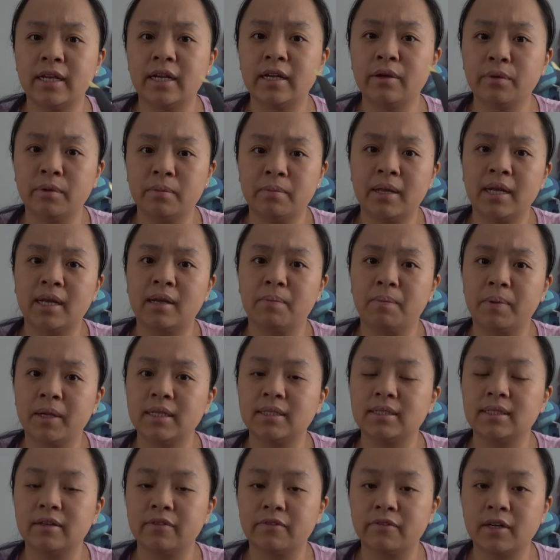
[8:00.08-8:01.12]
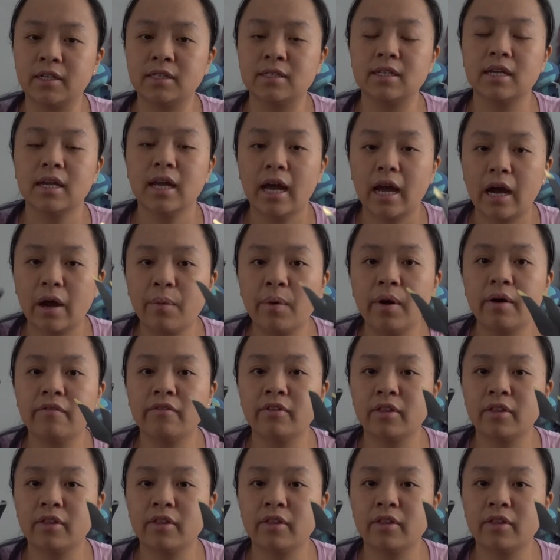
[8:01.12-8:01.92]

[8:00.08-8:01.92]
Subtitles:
it would make a big difference. However,